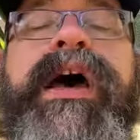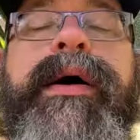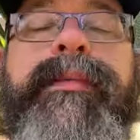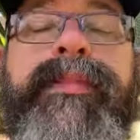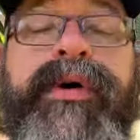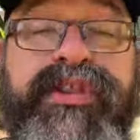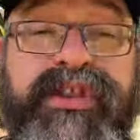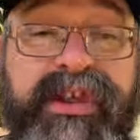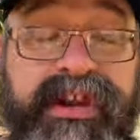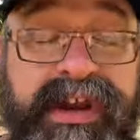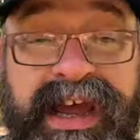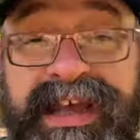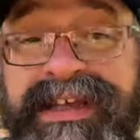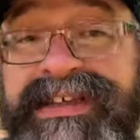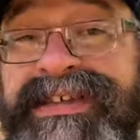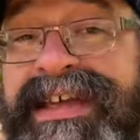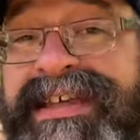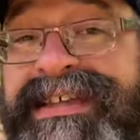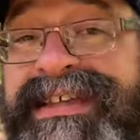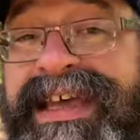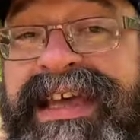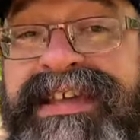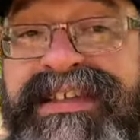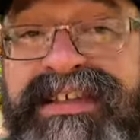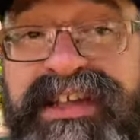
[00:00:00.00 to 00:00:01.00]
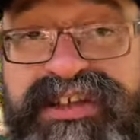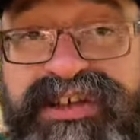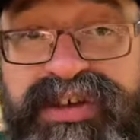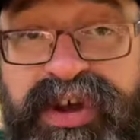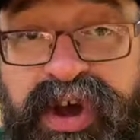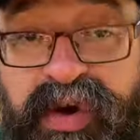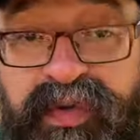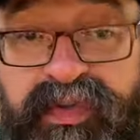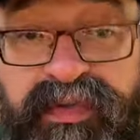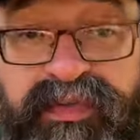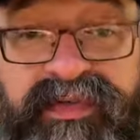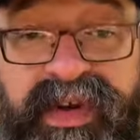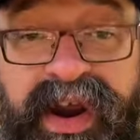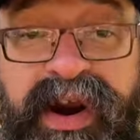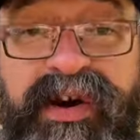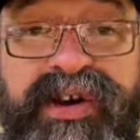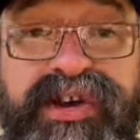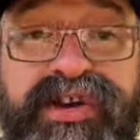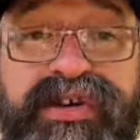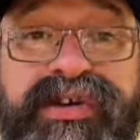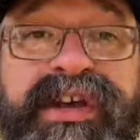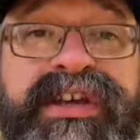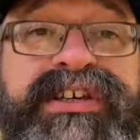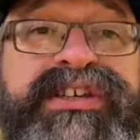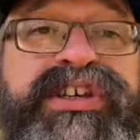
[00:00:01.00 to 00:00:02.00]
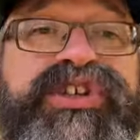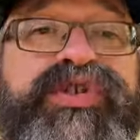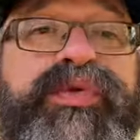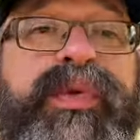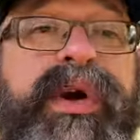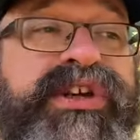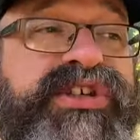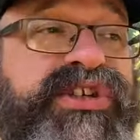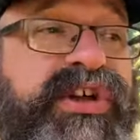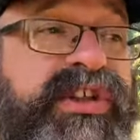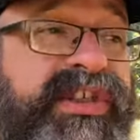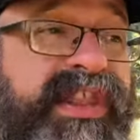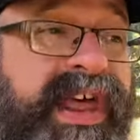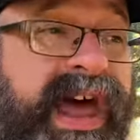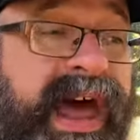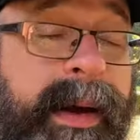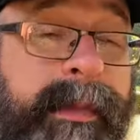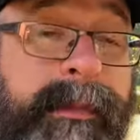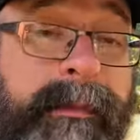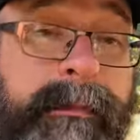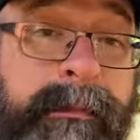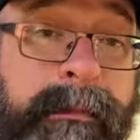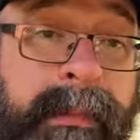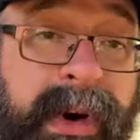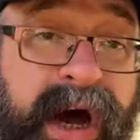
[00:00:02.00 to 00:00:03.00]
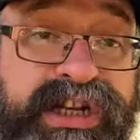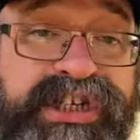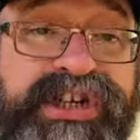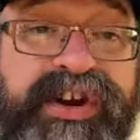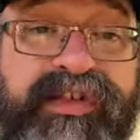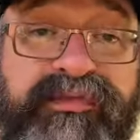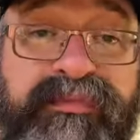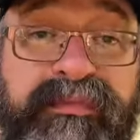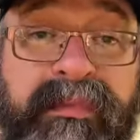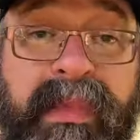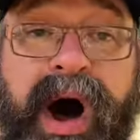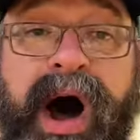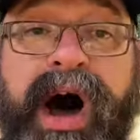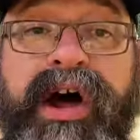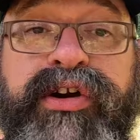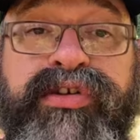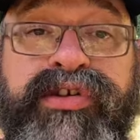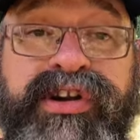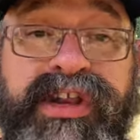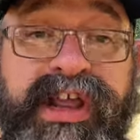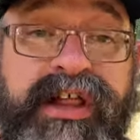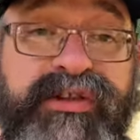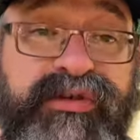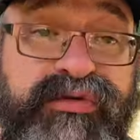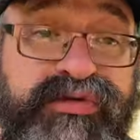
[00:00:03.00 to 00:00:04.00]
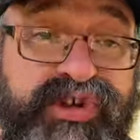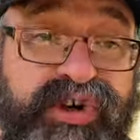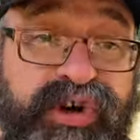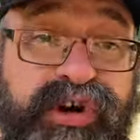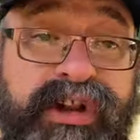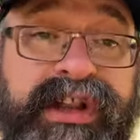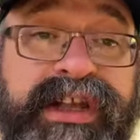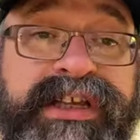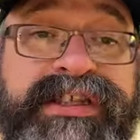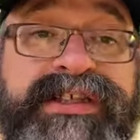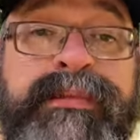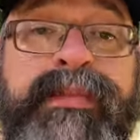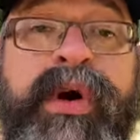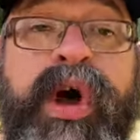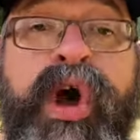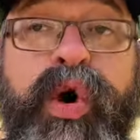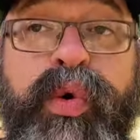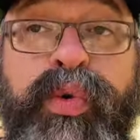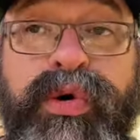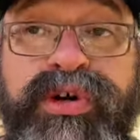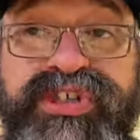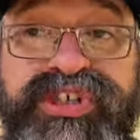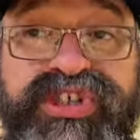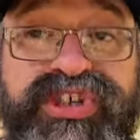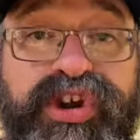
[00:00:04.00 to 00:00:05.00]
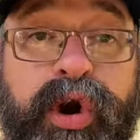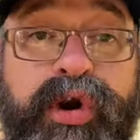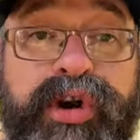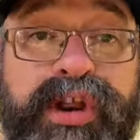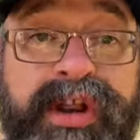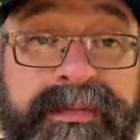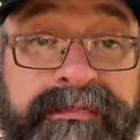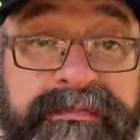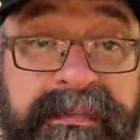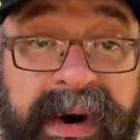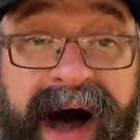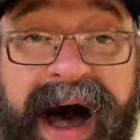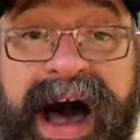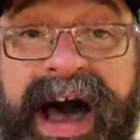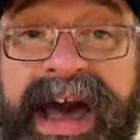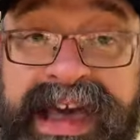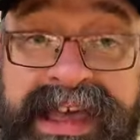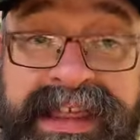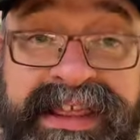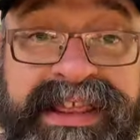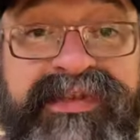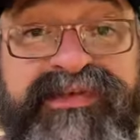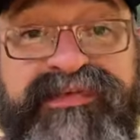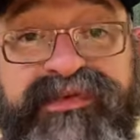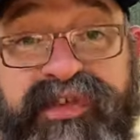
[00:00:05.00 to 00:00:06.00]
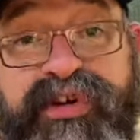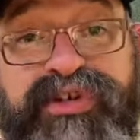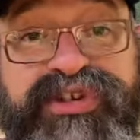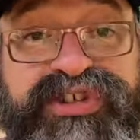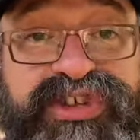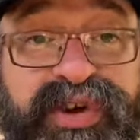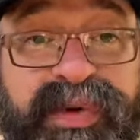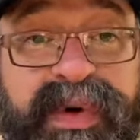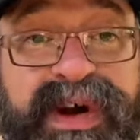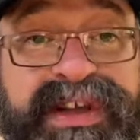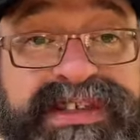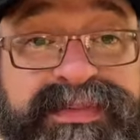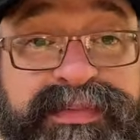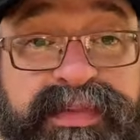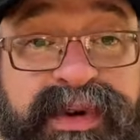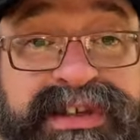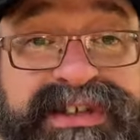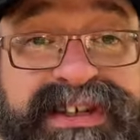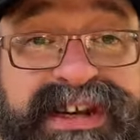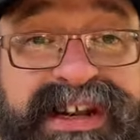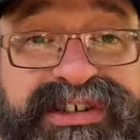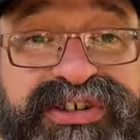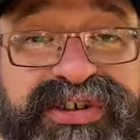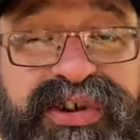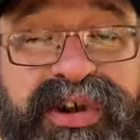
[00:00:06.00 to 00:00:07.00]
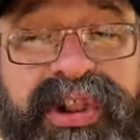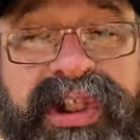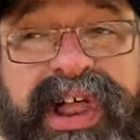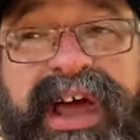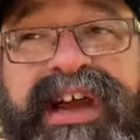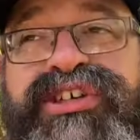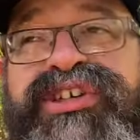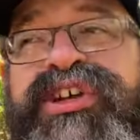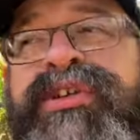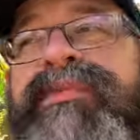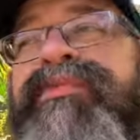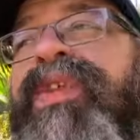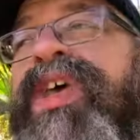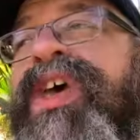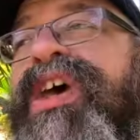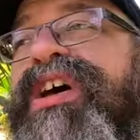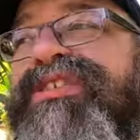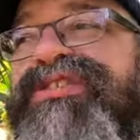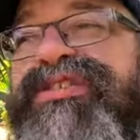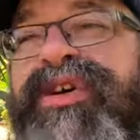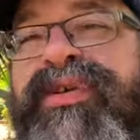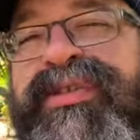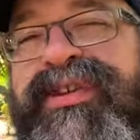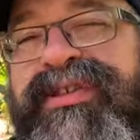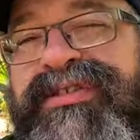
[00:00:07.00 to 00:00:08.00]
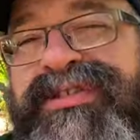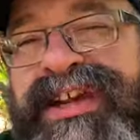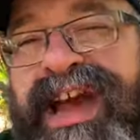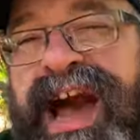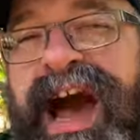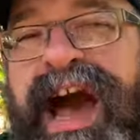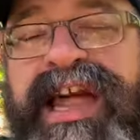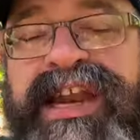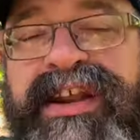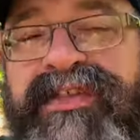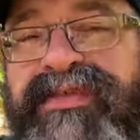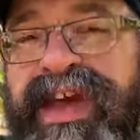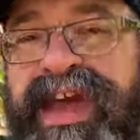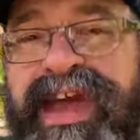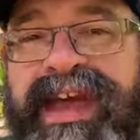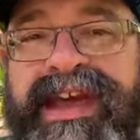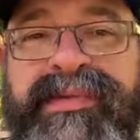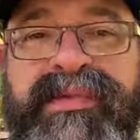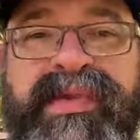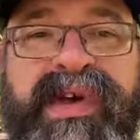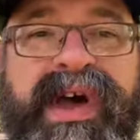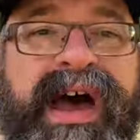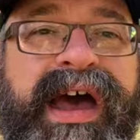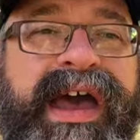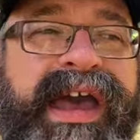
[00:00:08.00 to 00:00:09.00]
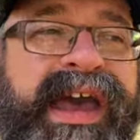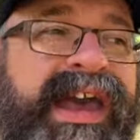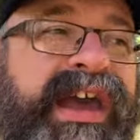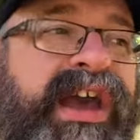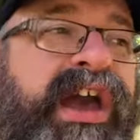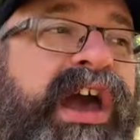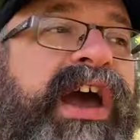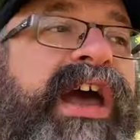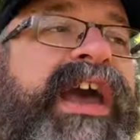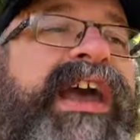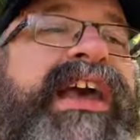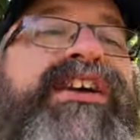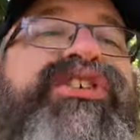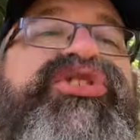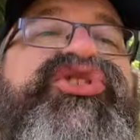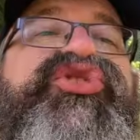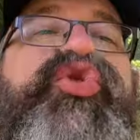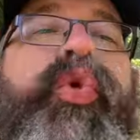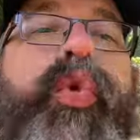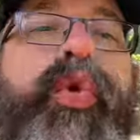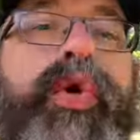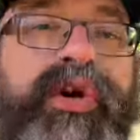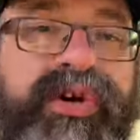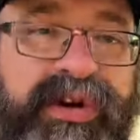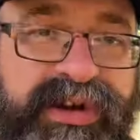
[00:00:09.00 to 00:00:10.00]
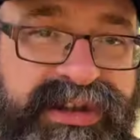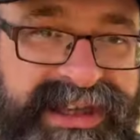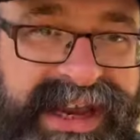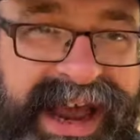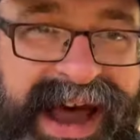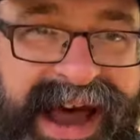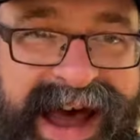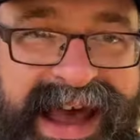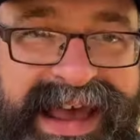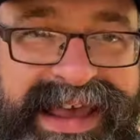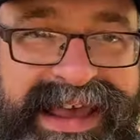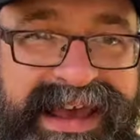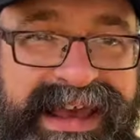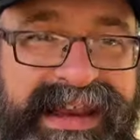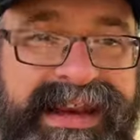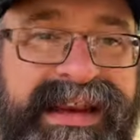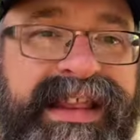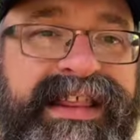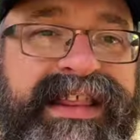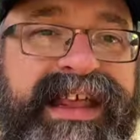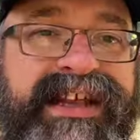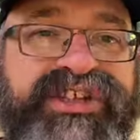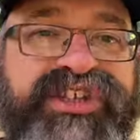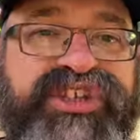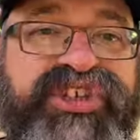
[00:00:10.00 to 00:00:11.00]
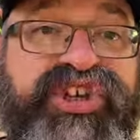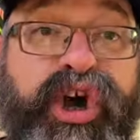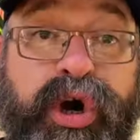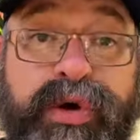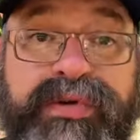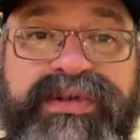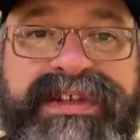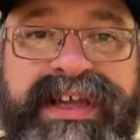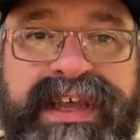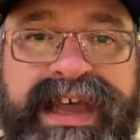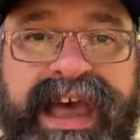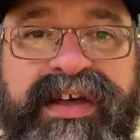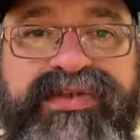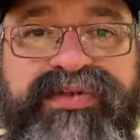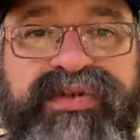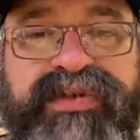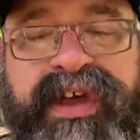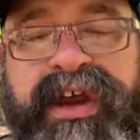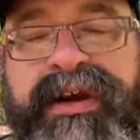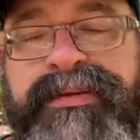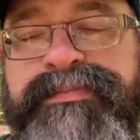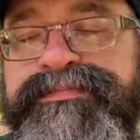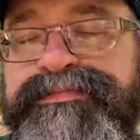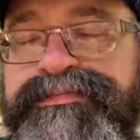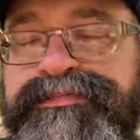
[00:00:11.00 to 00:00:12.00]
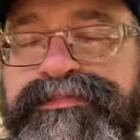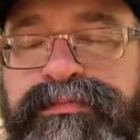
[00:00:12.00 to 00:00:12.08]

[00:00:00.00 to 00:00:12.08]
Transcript: But the United States has this very unique situation that much of modern yellow journalism was started by the first U.S. presidential election. So there's kind of a historical tie-in that just goes together there.